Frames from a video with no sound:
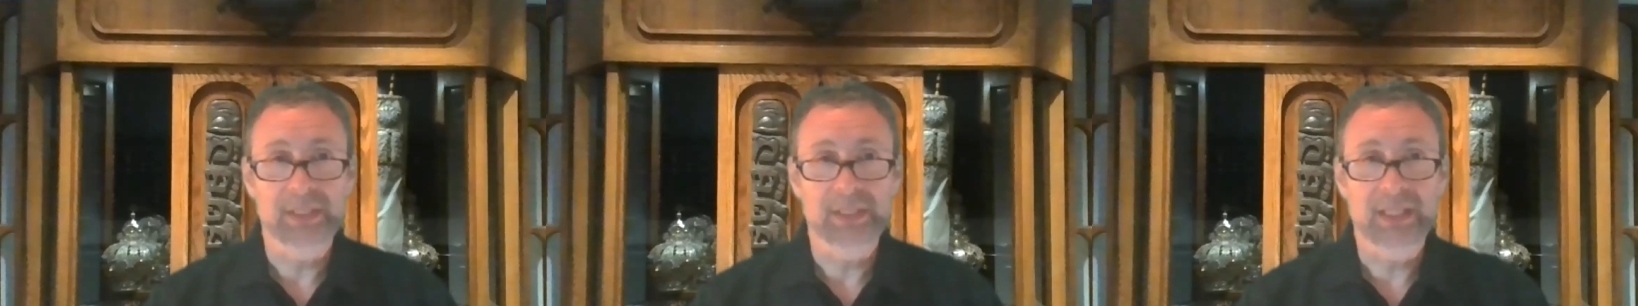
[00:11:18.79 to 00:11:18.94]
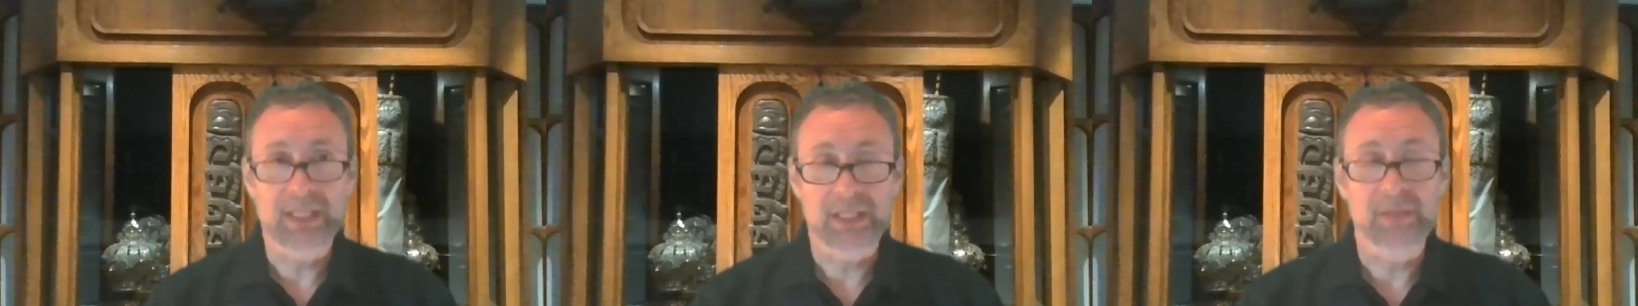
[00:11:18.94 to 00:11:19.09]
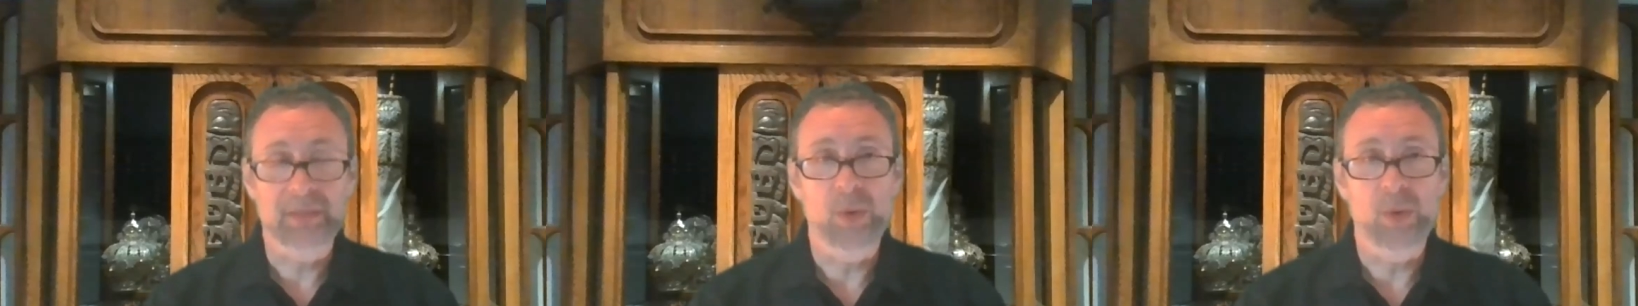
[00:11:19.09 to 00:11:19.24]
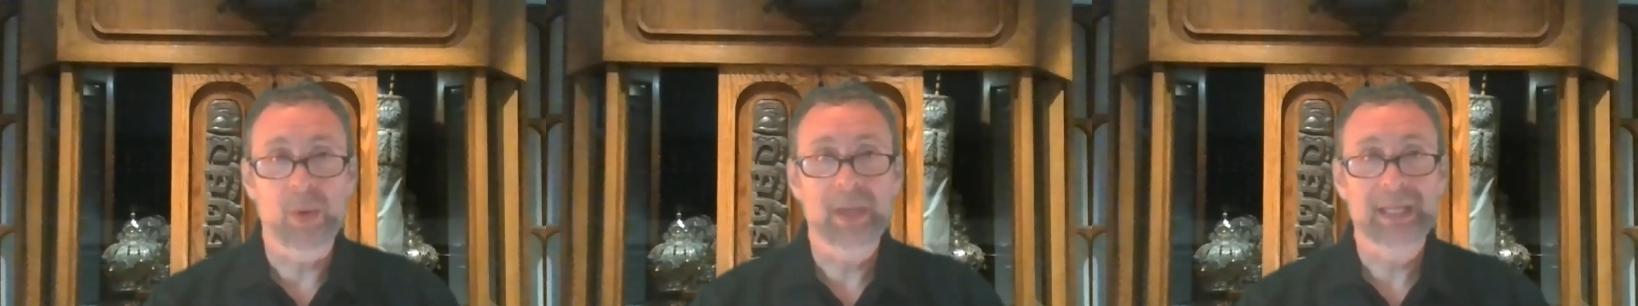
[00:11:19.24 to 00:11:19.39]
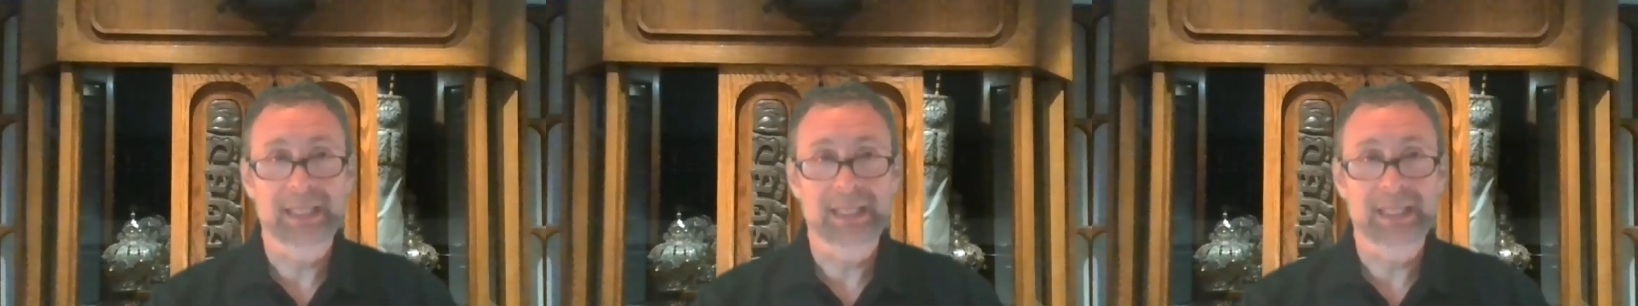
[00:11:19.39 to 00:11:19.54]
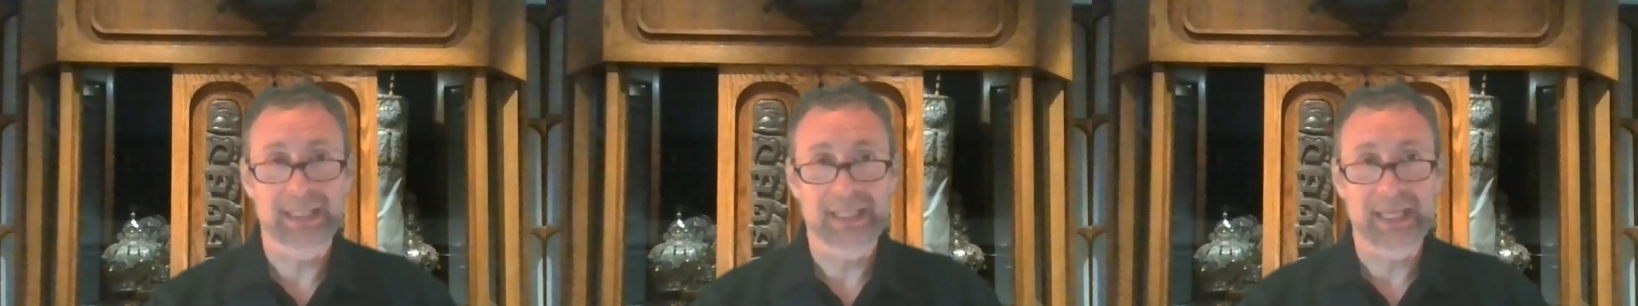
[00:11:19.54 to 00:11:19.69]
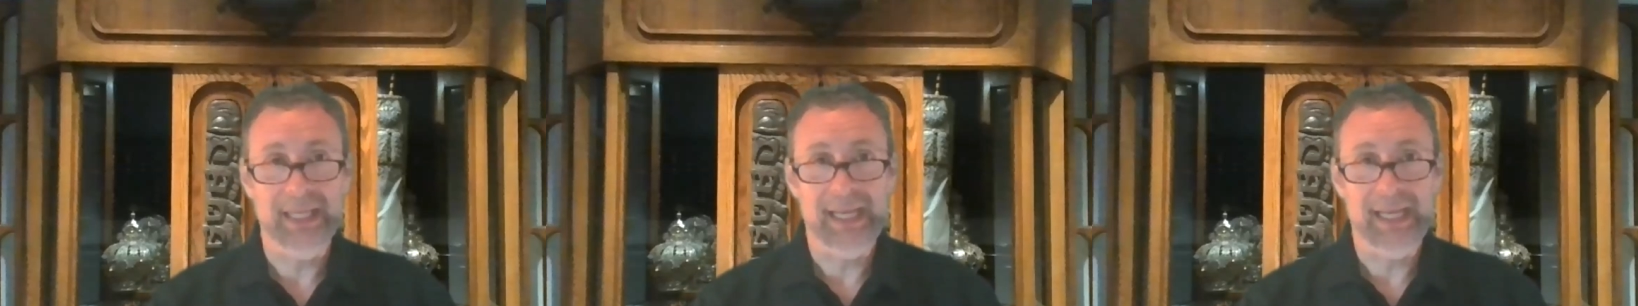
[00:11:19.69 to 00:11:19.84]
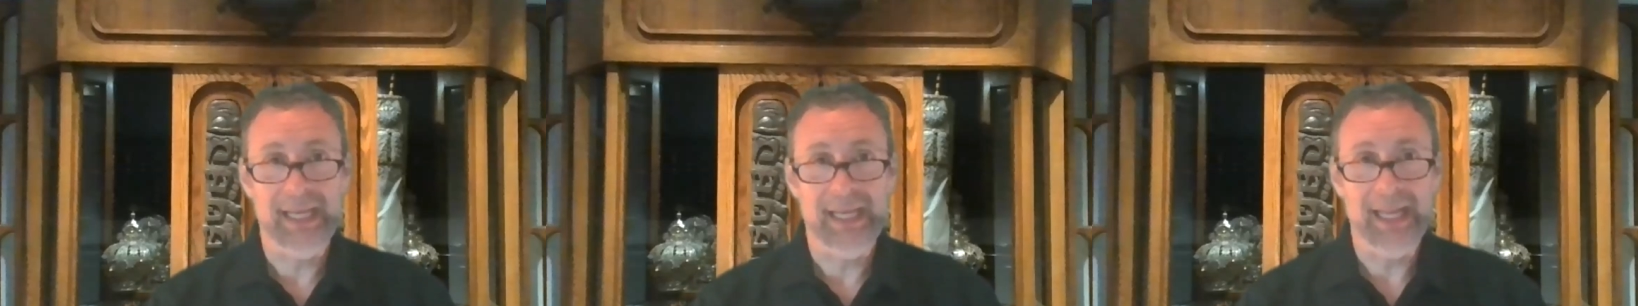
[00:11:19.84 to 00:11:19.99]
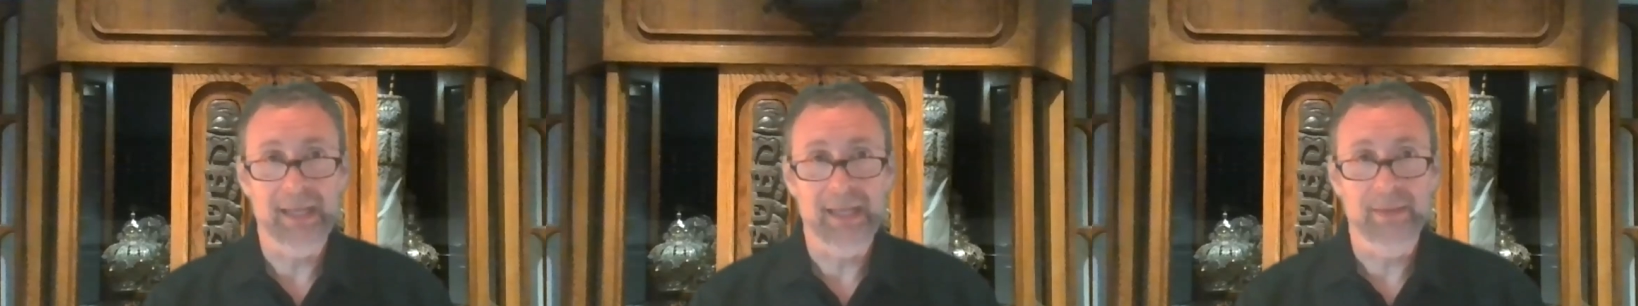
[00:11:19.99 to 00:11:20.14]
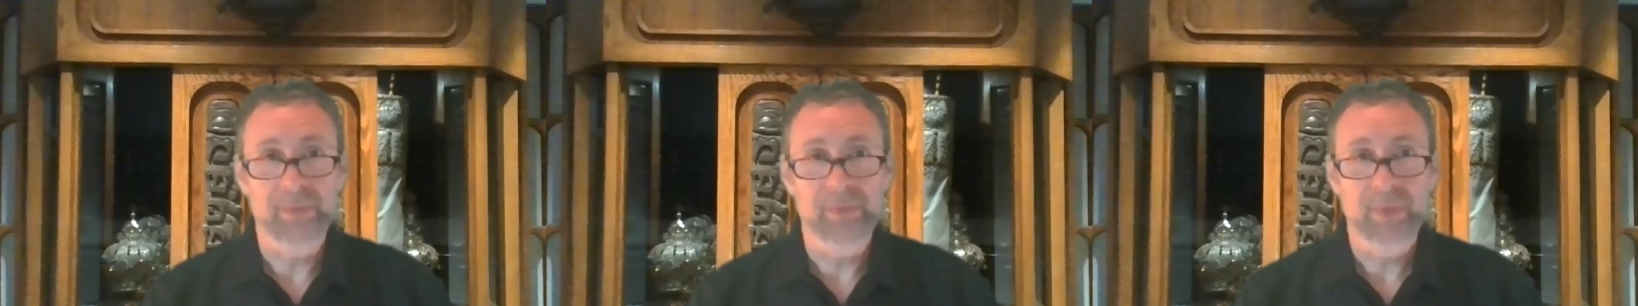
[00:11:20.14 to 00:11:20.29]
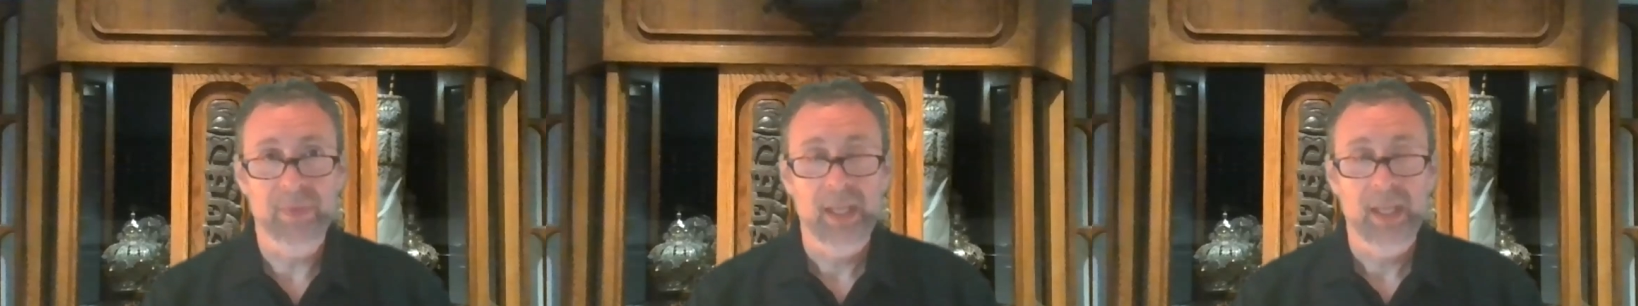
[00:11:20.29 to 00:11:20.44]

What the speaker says: disappointed I am